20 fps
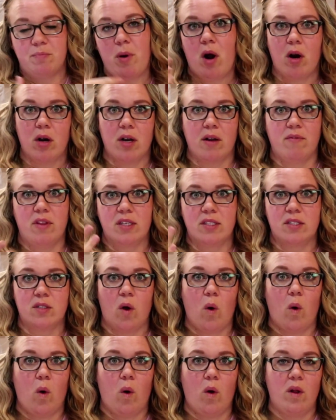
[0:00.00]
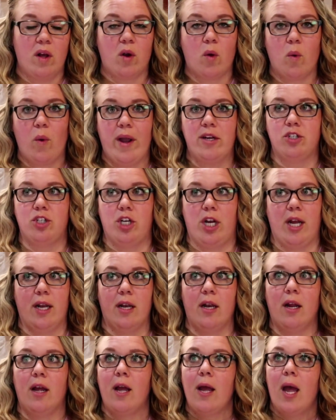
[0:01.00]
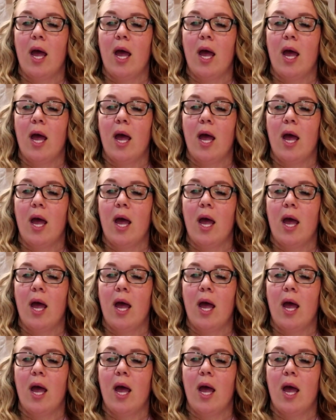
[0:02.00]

part of this whole equation.